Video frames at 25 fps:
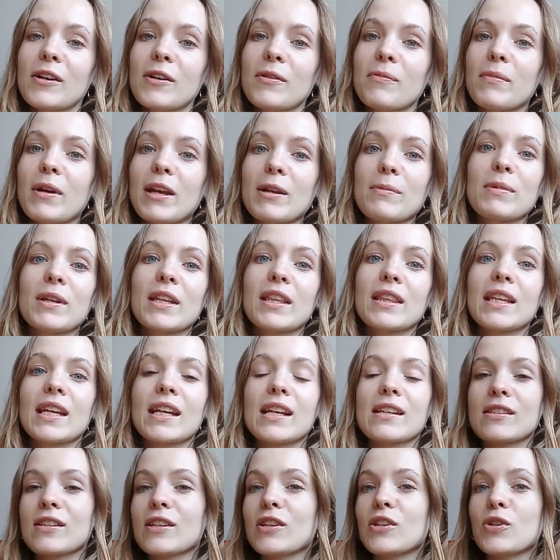maybe
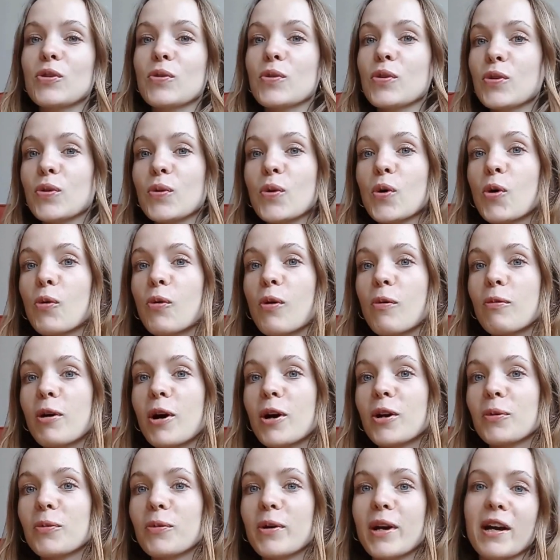things that you thought were
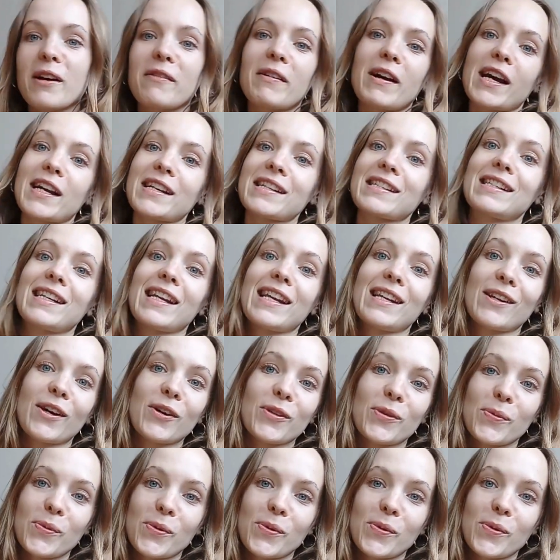one way are actually another